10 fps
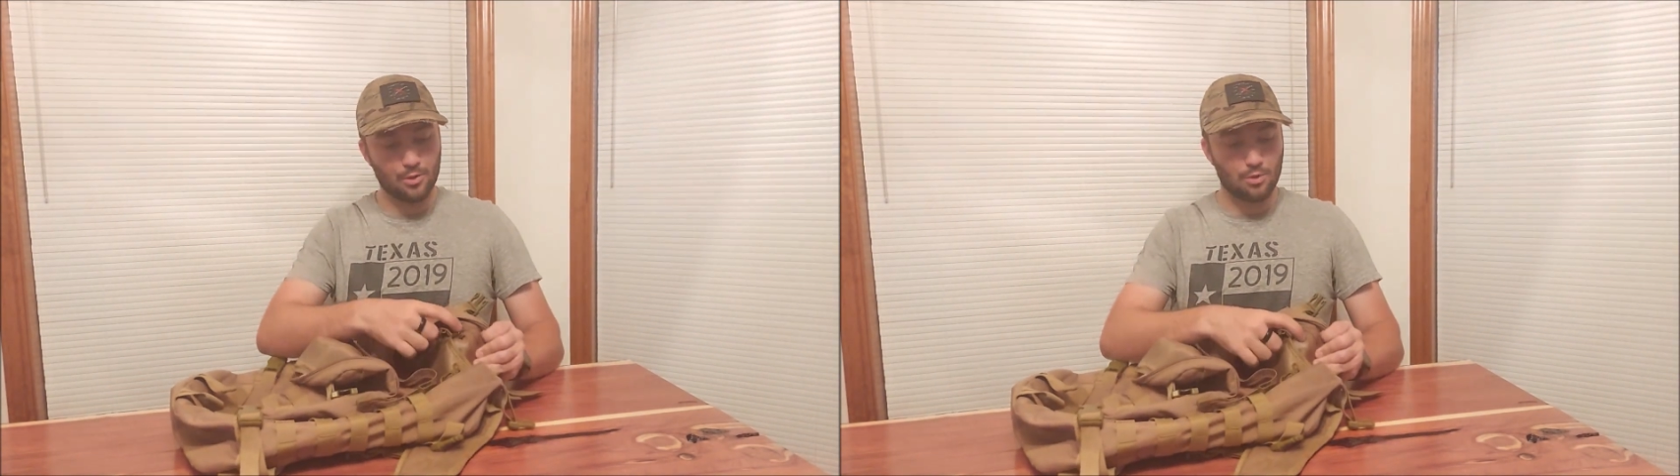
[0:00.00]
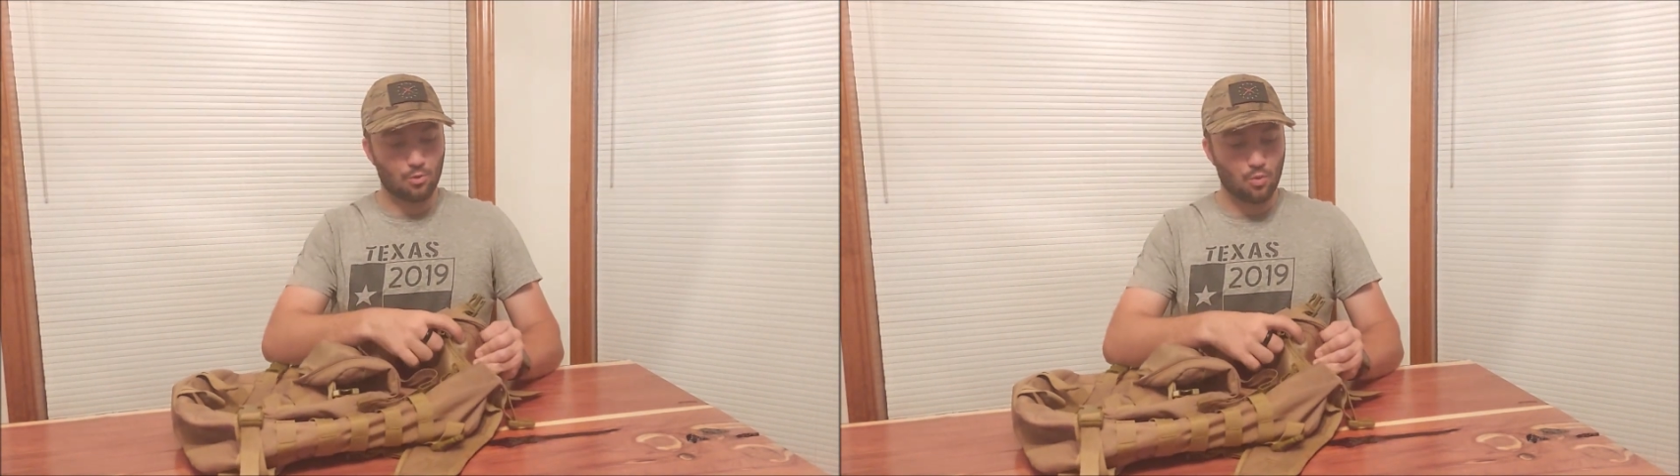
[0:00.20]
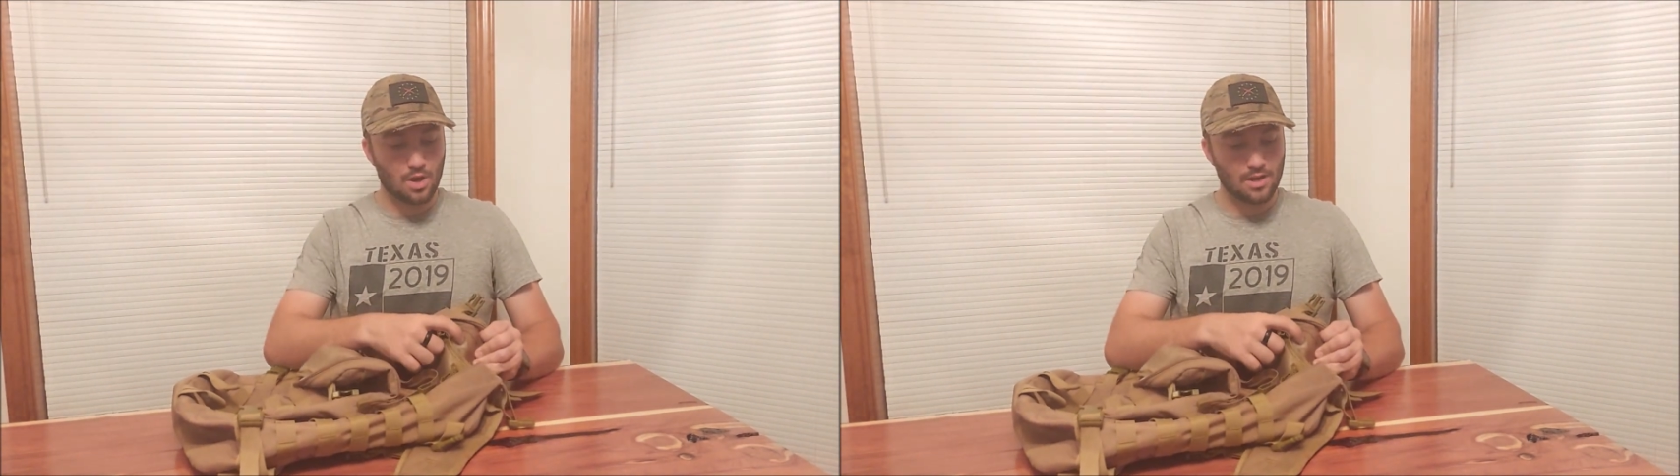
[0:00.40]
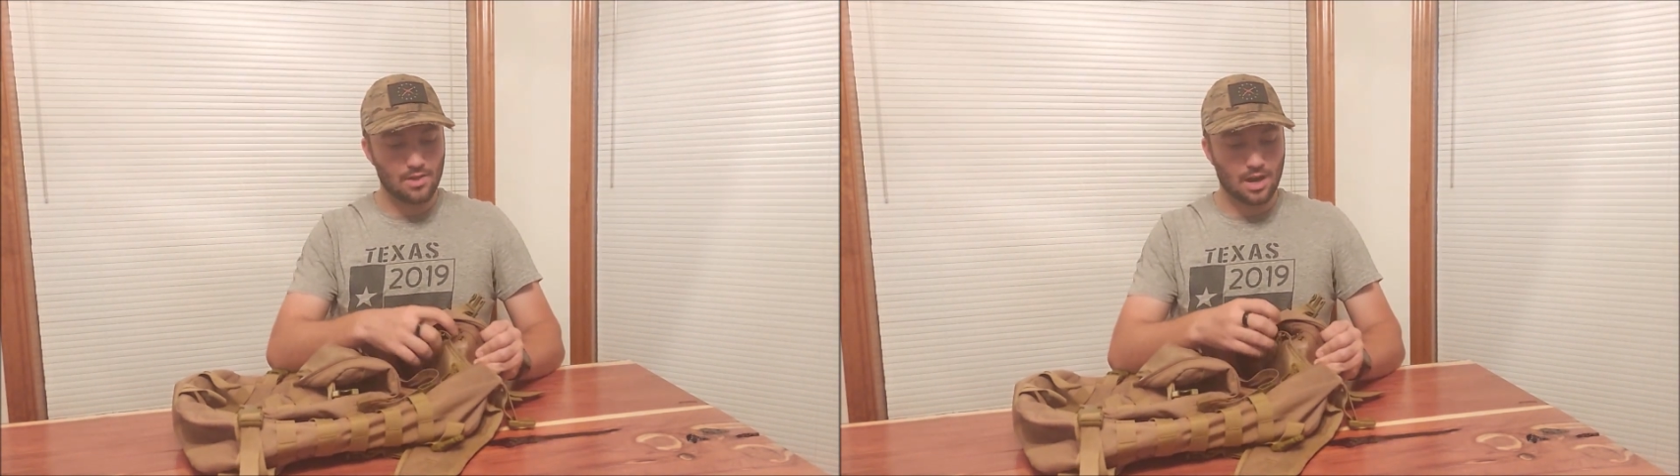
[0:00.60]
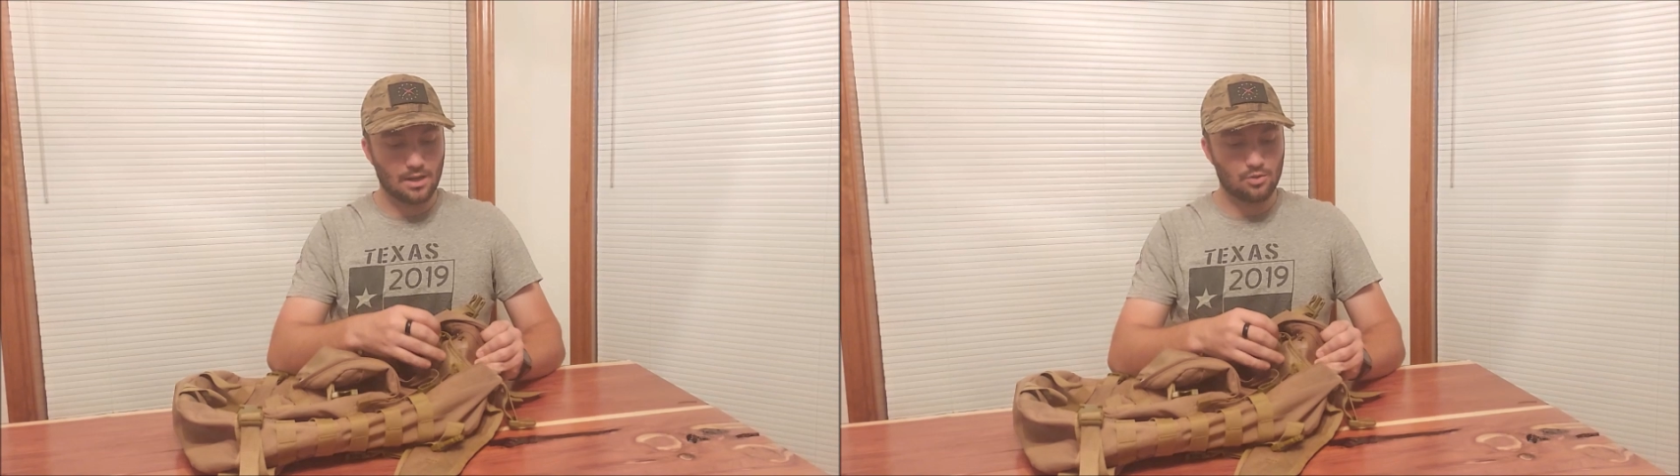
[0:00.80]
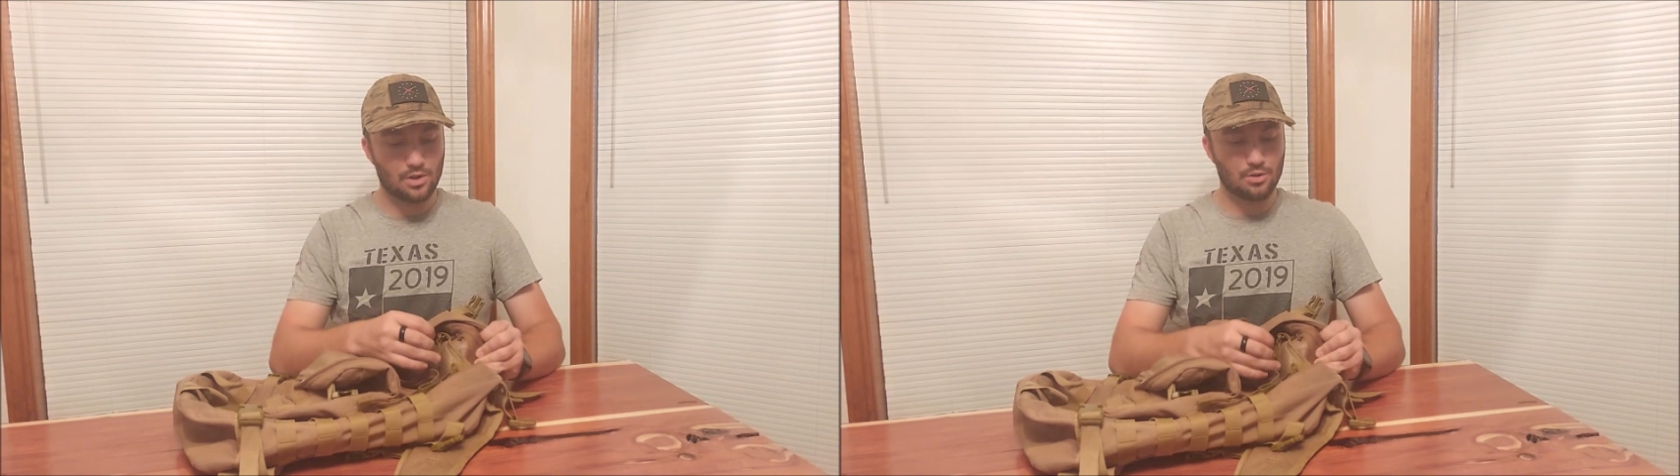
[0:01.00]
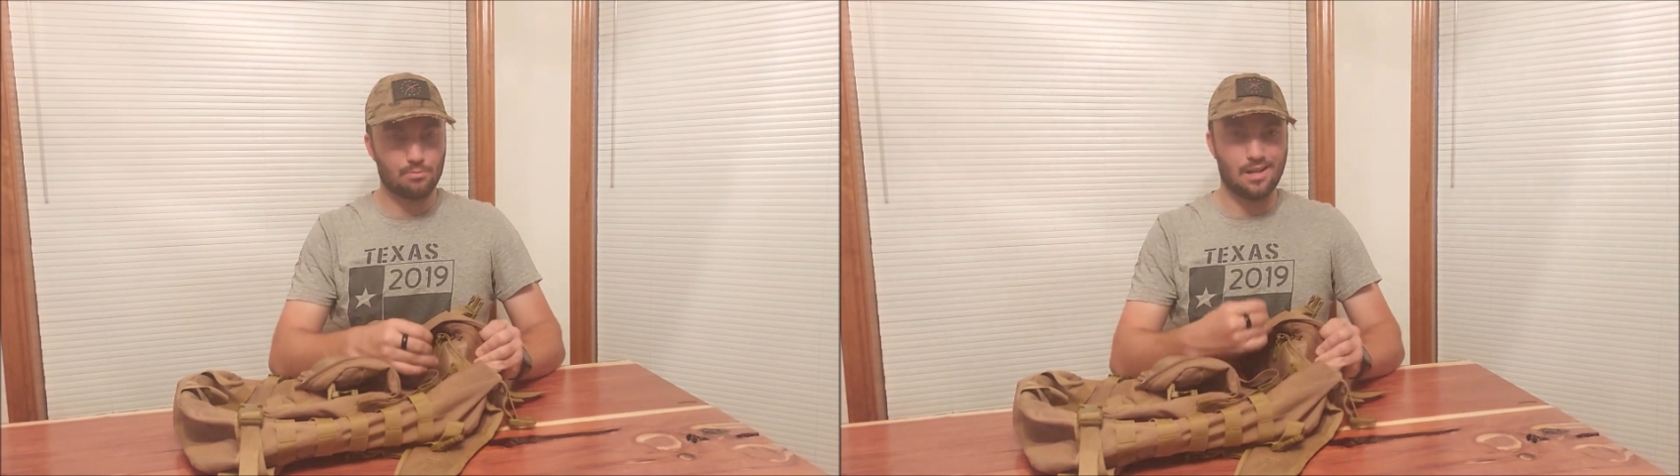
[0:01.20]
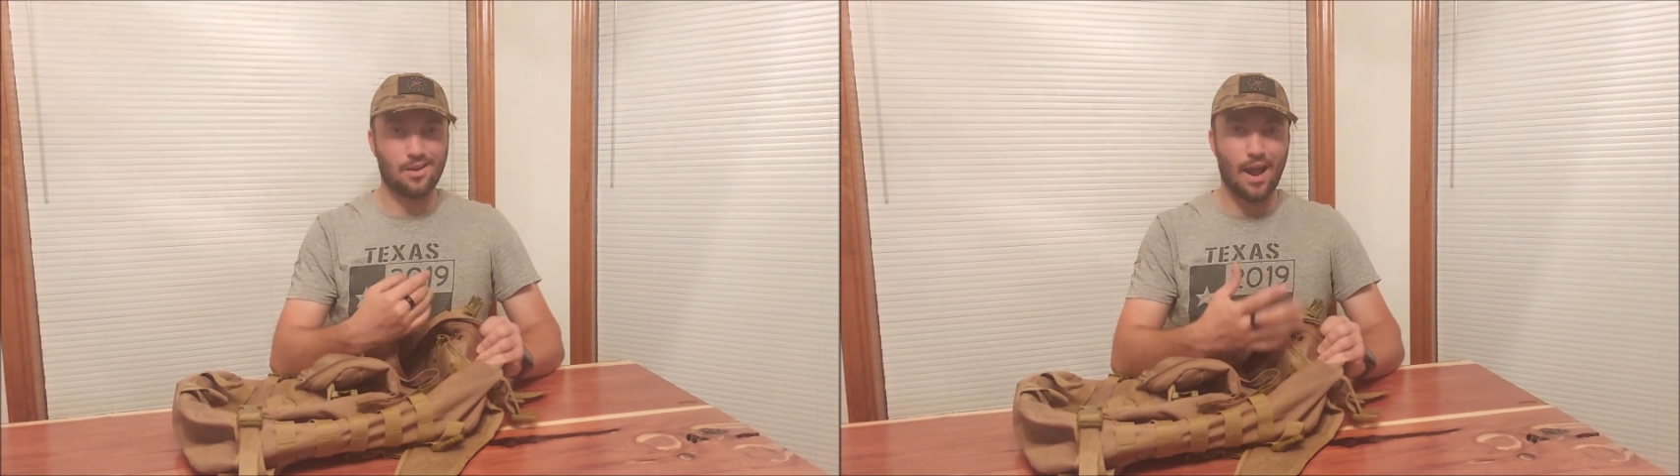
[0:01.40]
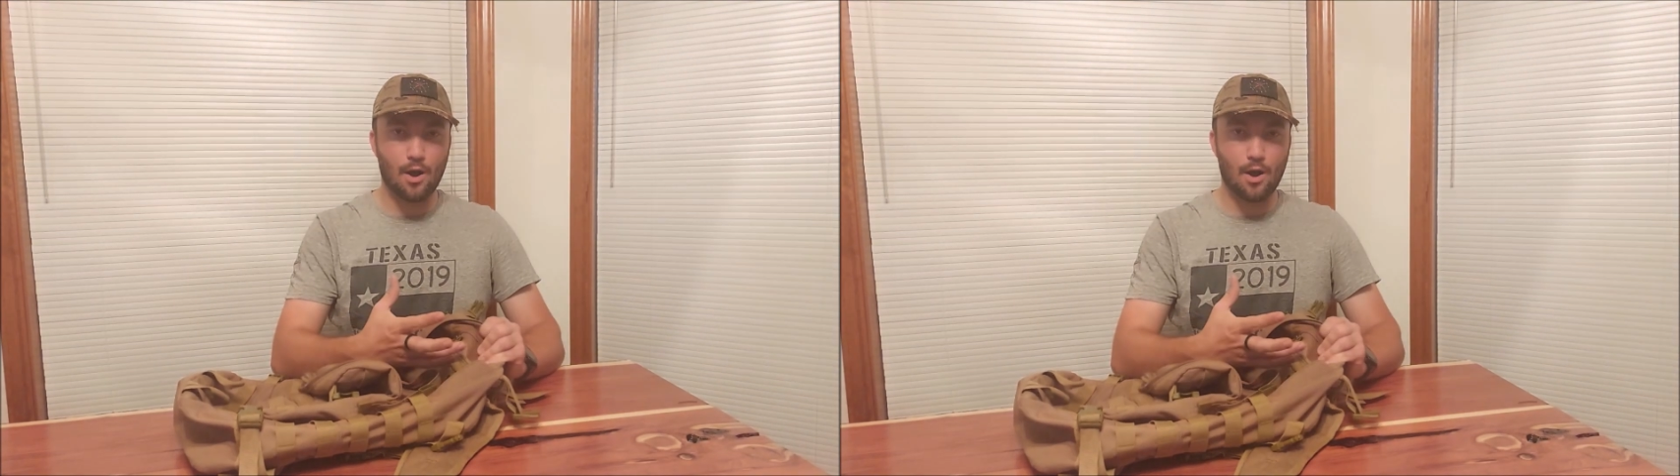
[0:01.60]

for you to run the hydration bladder